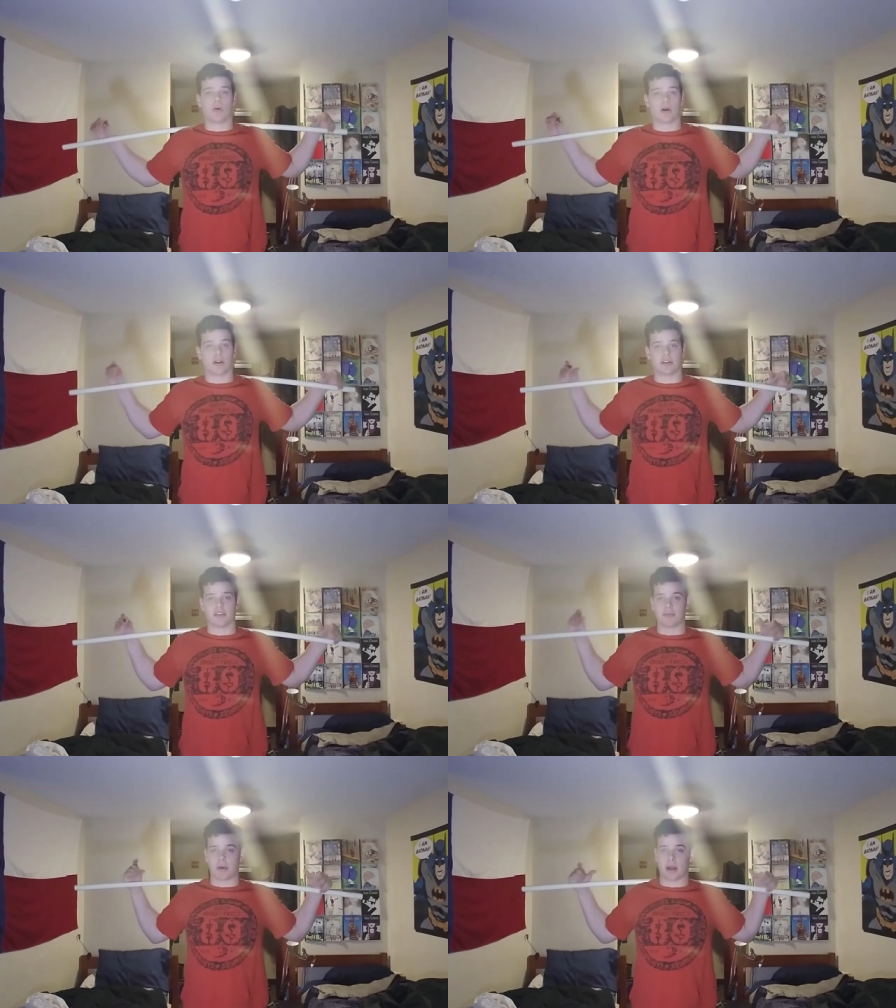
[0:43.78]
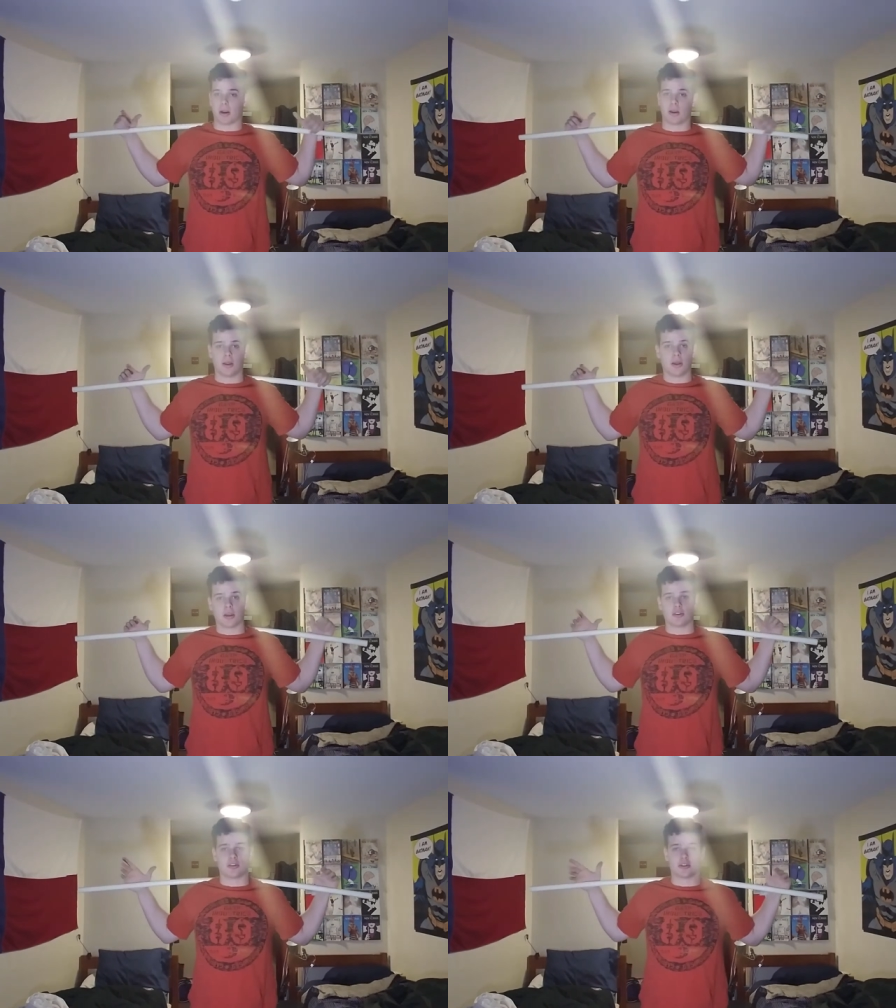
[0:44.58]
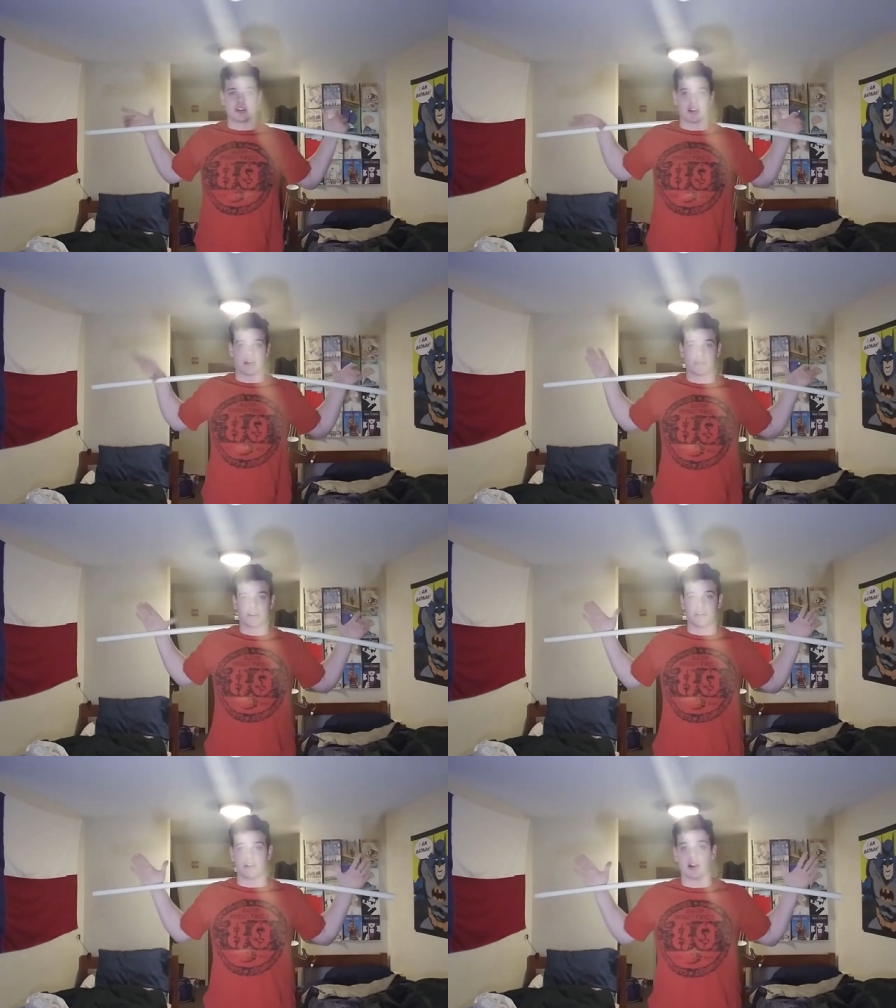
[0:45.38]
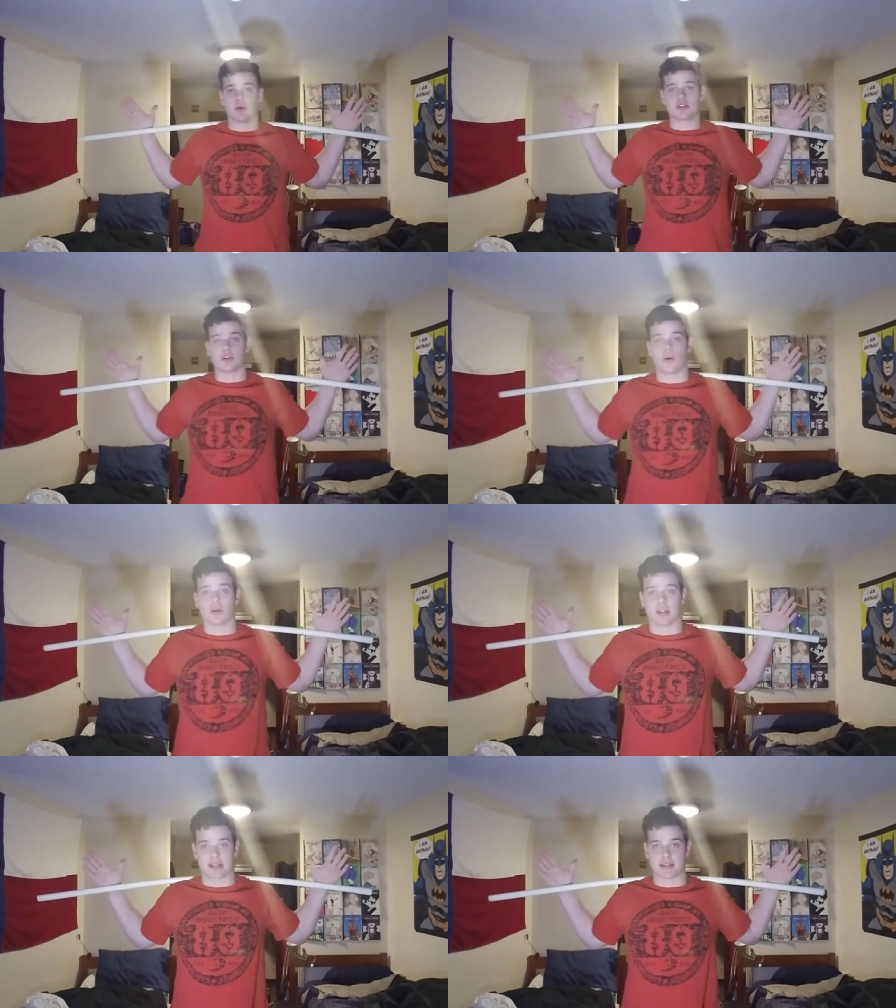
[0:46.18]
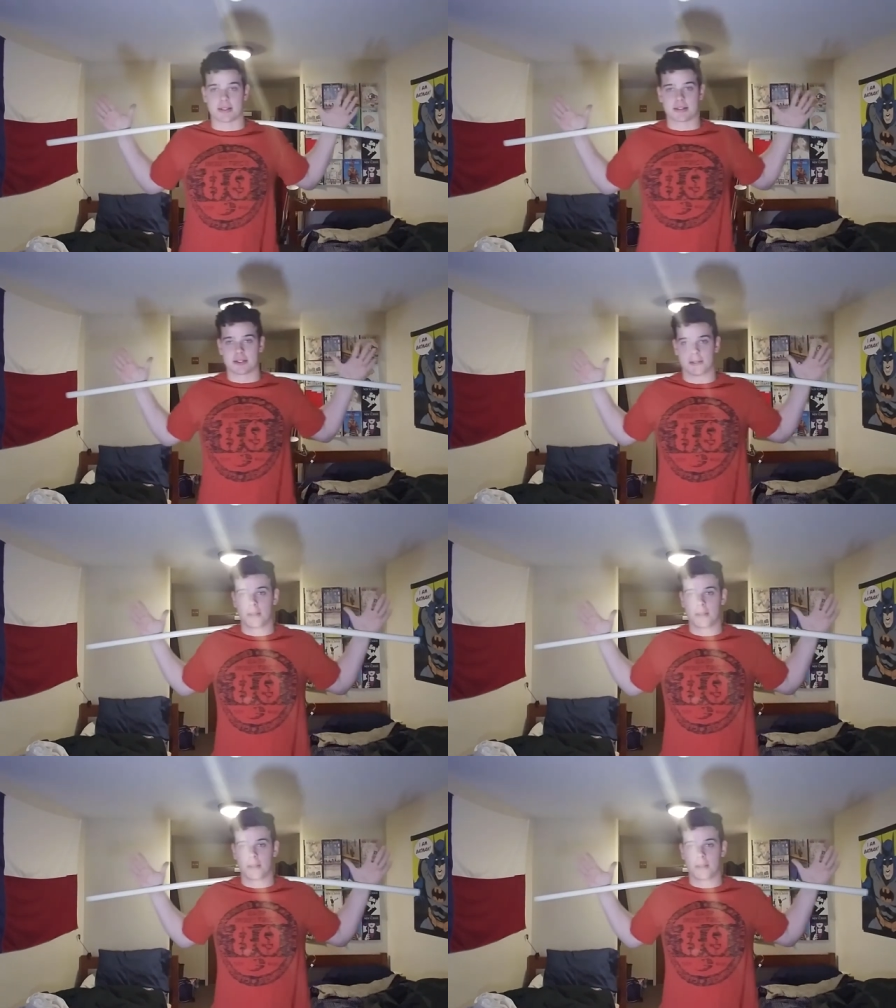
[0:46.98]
bar, doesn't matter. You know it's not that big of a deal, and I want you to hold it like this.